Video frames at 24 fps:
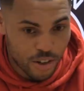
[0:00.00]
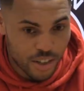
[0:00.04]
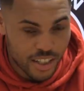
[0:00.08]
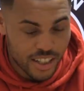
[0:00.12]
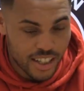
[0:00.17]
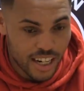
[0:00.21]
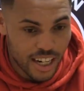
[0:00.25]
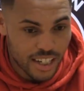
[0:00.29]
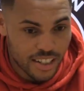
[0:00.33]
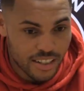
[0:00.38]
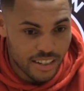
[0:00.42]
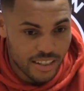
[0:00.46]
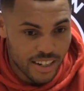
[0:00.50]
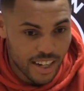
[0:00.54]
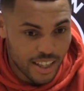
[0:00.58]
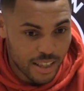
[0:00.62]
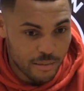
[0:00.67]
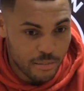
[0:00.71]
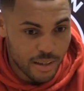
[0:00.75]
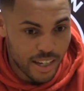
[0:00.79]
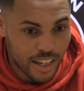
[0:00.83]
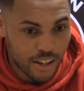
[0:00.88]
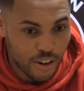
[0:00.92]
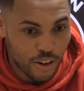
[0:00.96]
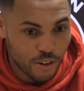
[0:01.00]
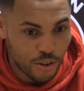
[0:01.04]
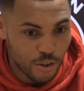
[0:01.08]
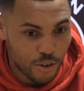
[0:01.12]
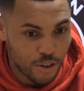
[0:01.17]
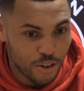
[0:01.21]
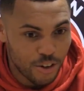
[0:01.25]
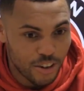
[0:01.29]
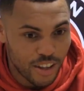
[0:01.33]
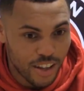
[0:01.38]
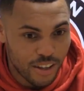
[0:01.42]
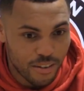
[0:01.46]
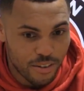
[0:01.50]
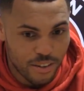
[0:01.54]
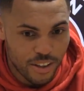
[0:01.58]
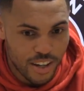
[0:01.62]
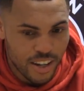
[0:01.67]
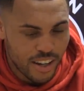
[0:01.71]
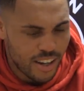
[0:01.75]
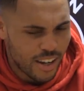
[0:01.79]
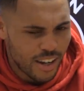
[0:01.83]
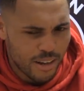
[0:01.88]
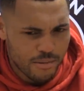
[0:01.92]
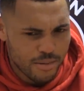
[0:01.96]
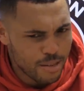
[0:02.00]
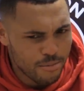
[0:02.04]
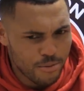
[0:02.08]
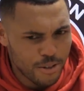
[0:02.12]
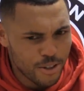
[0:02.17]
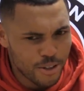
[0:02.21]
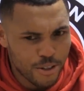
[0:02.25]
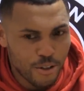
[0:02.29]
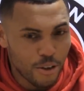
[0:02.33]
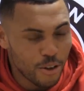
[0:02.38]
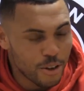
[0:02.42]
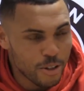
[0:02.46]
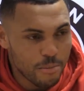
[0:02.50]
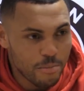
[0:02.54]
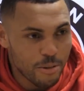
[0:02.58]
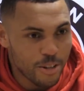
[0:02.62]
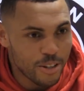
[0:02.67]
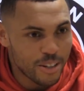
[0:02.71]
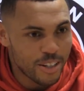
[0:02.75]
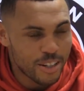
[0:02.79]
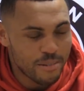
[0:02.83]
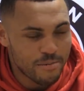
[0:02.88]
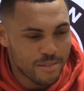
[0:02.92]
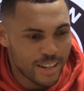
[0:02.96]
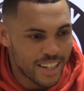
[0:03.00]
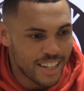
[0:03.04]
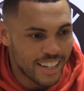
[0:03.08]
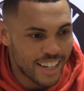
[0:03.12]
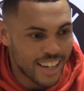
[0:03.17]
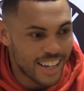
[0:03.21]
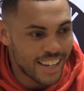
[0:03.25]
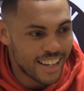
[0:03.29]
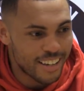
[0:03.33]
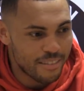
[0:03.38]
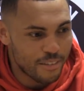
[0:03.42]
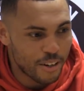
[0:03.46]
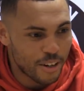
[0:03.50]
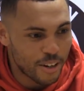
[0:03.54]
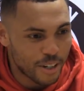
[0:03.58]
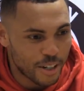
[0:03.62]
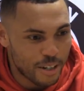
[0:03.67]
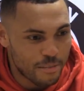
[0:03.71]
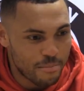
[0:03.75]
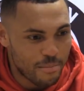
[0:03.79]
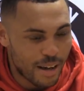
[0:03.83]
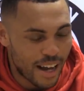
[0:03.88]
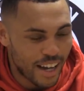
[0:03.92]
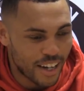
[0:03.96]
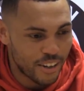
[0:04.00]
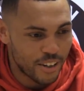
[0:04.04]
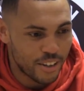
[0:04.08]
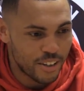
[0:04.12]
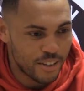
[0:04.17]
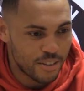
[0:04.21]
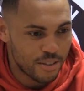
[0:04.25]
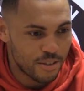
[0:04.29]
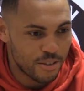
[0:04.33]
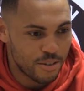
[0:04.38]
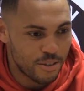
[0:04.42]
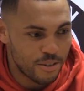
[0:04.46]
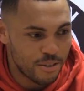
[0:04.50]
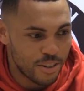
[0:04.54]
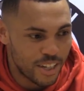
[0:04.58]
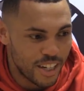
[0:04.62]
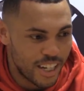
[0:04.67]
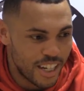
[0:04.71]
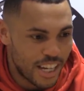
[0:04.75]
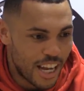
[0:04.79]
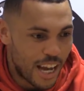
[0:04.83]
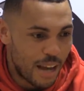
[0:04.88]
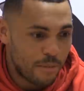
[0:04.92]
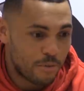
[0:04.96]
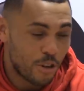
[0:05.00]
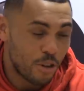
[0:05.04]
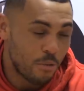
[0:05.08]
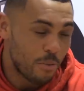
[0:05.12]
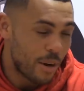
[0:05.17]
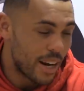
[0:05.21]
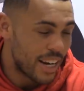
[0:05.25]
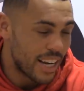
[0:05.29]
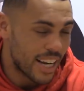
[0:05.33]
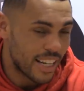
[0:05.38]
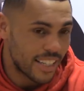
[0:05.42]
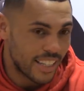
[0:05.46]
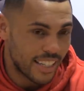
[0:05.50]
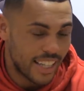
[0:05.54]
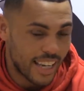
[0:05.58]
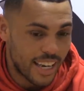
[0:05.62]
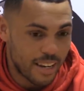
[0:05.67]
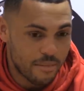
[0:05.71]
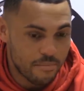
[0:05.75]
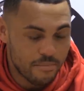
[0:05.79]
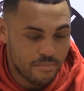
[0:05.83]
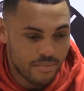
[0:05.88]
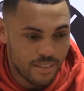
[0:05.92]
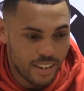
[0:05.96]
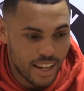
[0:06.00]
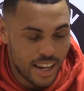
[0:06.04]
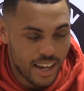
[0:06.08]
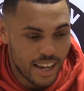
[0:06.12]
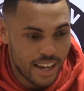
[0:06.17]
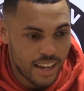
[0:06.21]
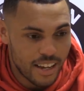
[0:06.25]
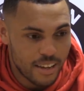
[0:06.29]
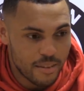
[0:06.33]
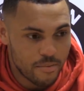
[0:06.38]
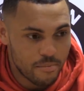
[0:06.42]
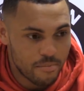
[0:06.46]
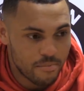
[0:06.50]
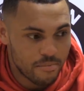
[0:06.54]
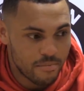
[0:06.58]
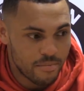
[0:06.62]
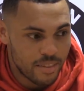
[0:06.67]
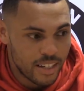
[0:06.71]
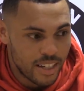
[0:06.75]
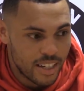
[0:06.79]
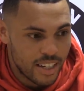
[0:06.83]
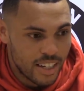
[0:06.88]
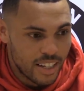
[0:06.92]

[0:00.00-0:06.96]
Johnny Jackson said to me, you got to do it. And I was like, what are you talking about? And he was like, yeah, you've got to come back out. So it was a good way to end the game.